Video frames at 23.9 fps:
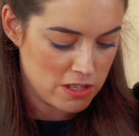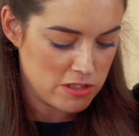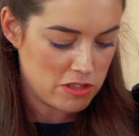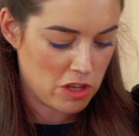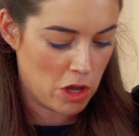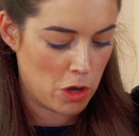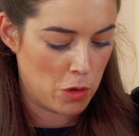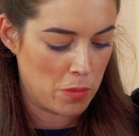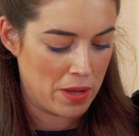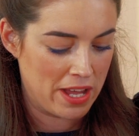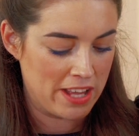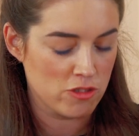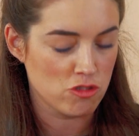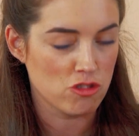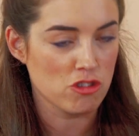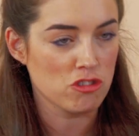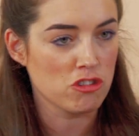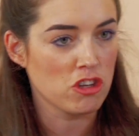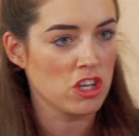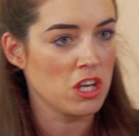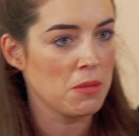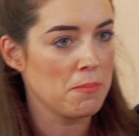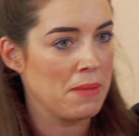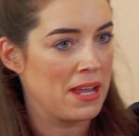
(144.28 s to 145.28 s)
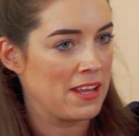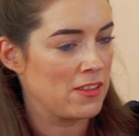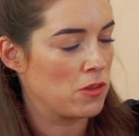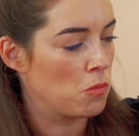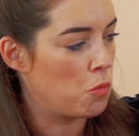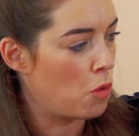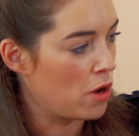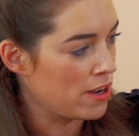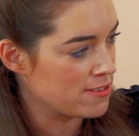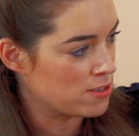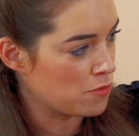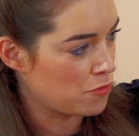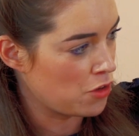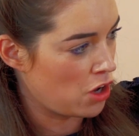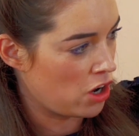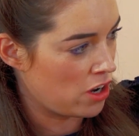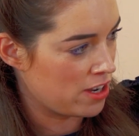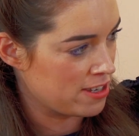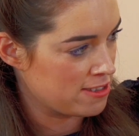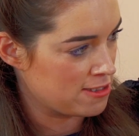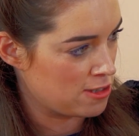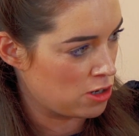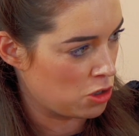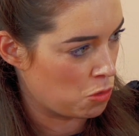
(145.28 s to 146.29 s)
So it's just going to make the whites of your
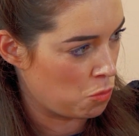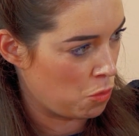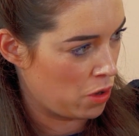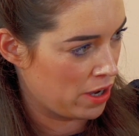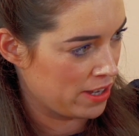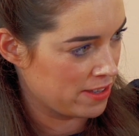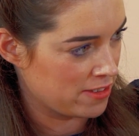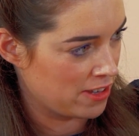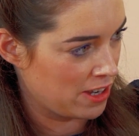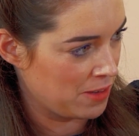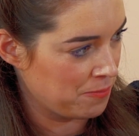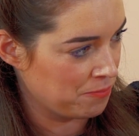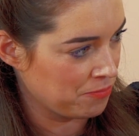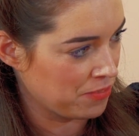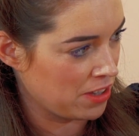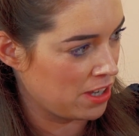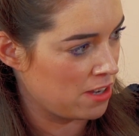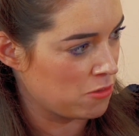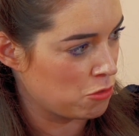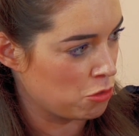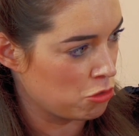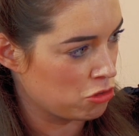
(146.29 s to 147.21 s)
eyes look whiter, and it's